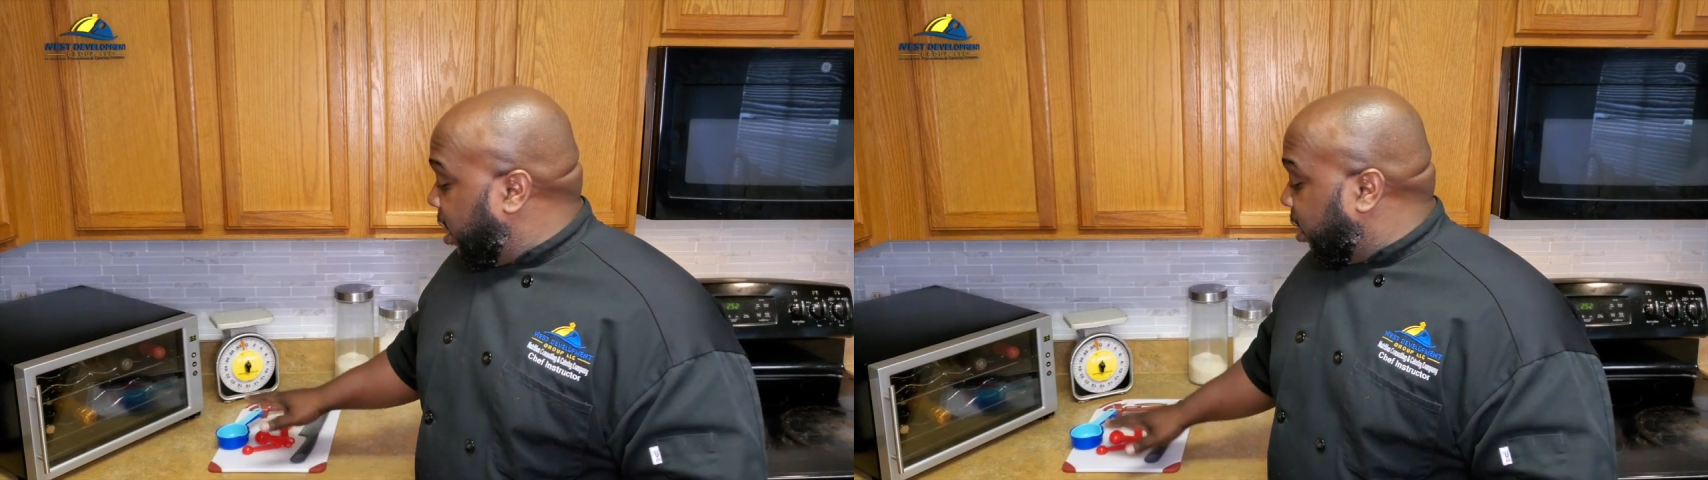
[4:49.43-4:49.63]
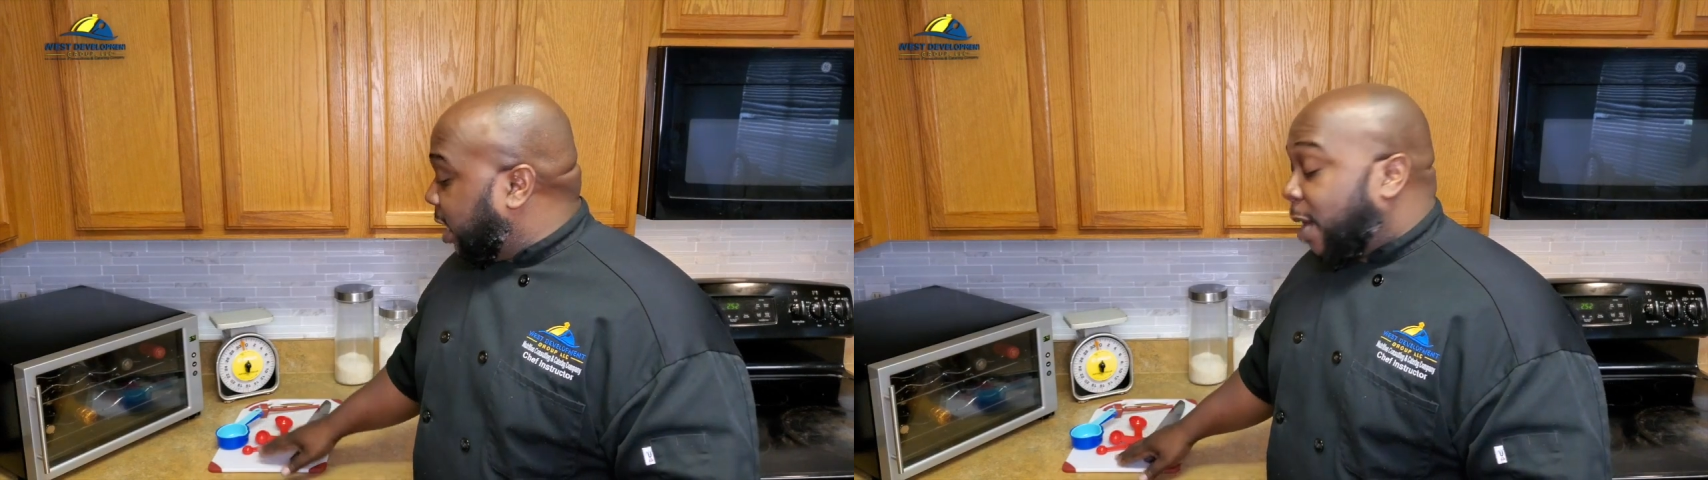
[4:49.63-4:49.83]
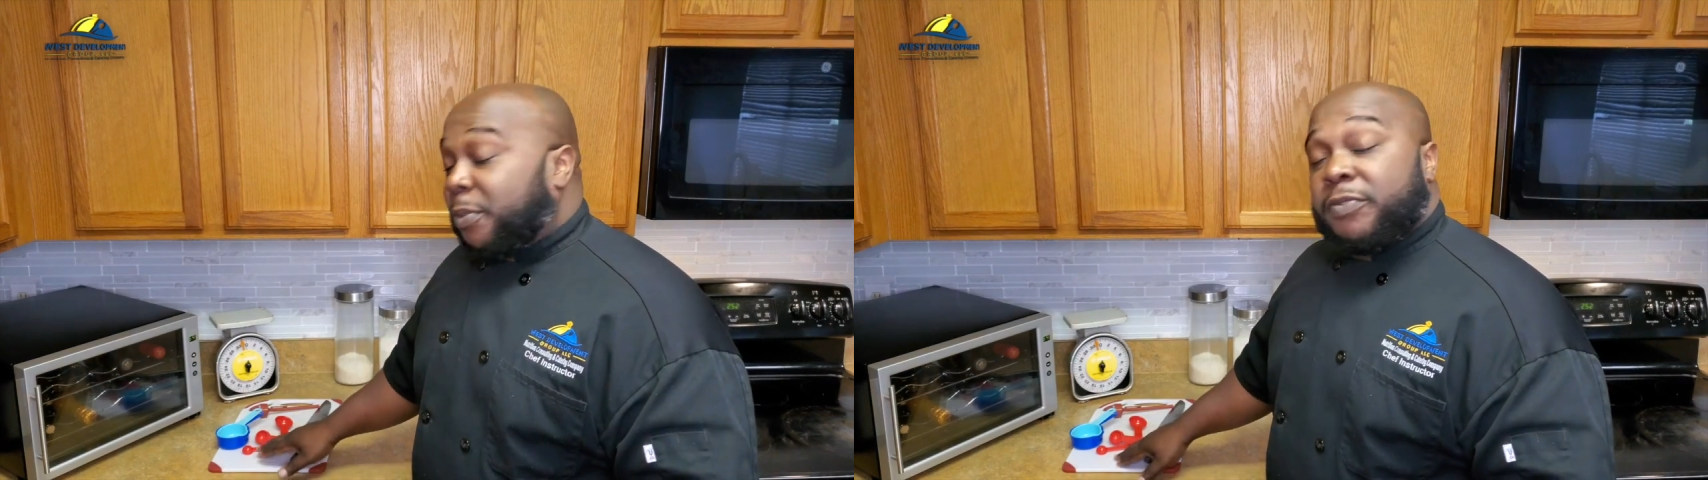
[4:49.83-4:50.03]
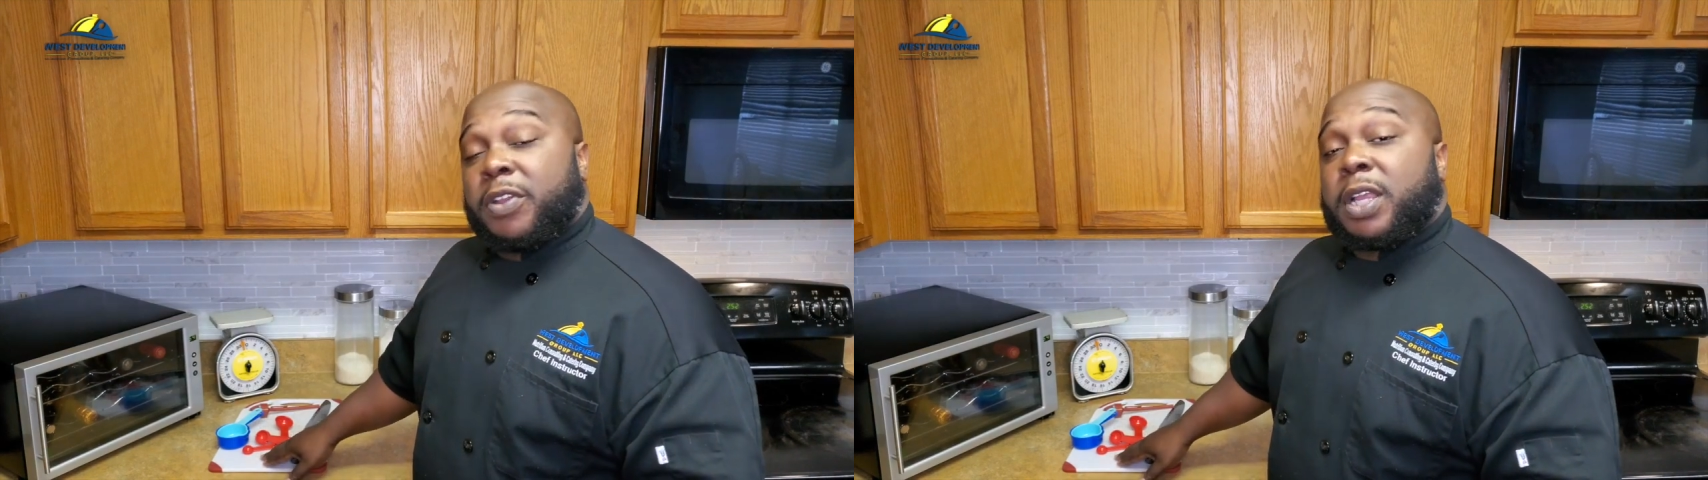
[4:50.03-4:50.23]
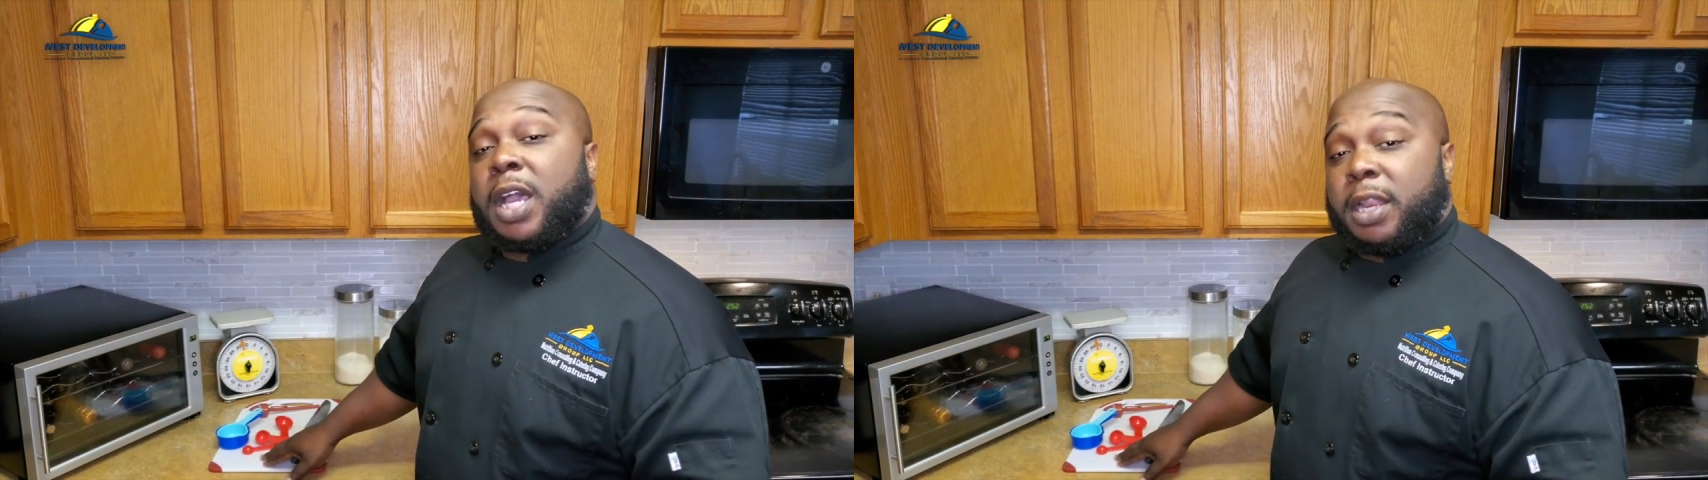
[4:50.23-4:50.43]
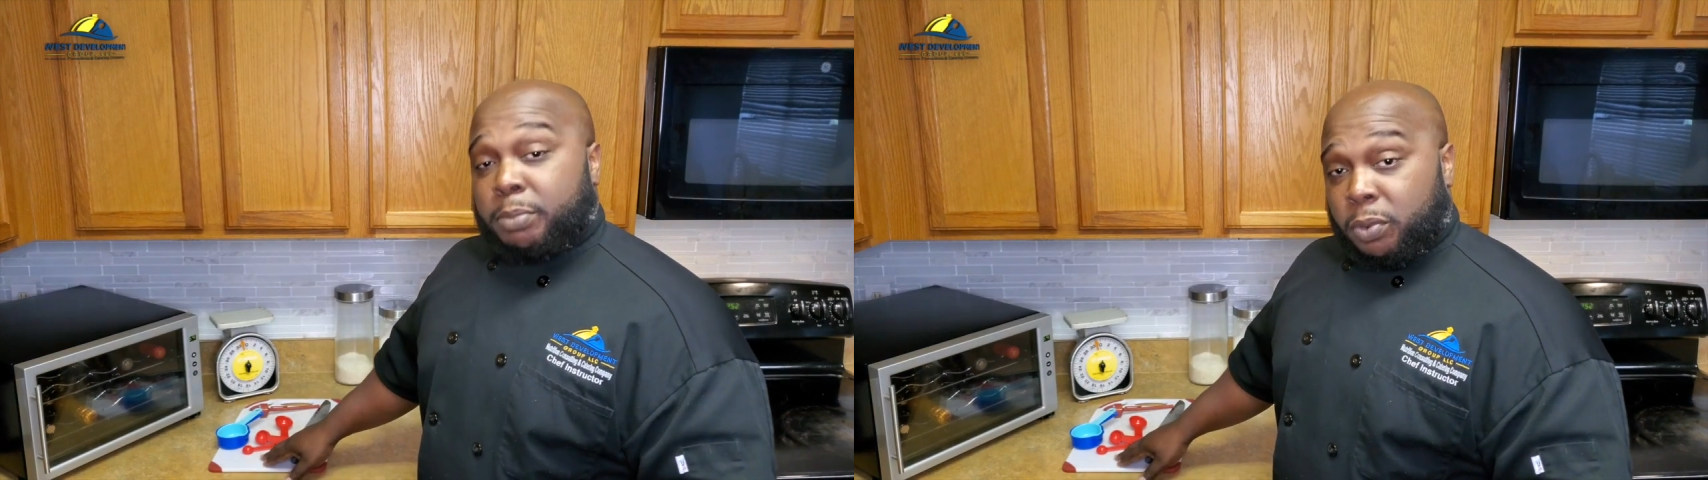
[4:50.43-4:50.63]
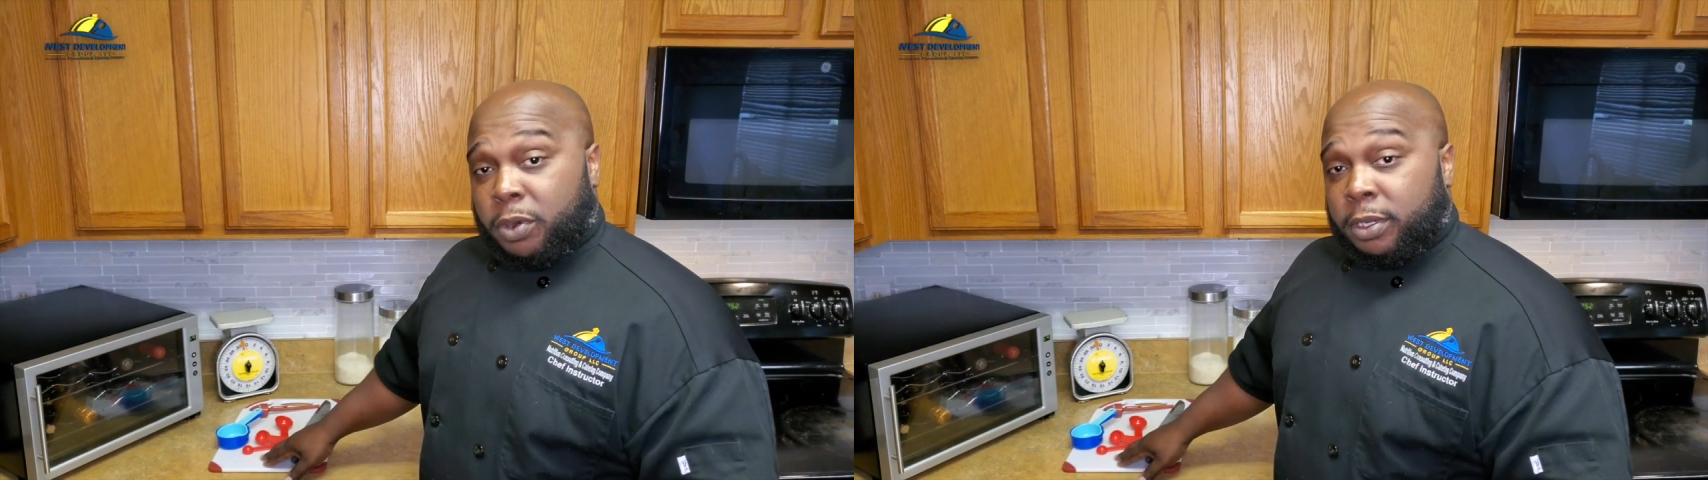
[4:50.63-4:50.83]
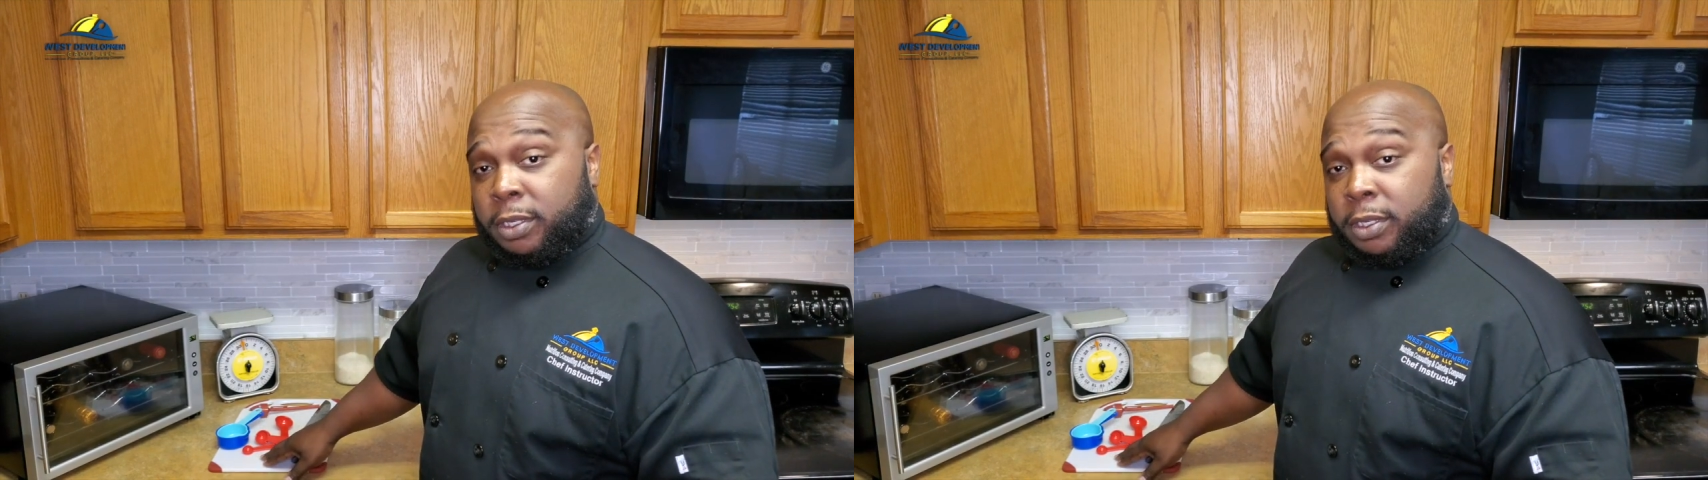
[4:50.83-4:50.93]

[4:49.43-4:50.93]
top of your cutting board.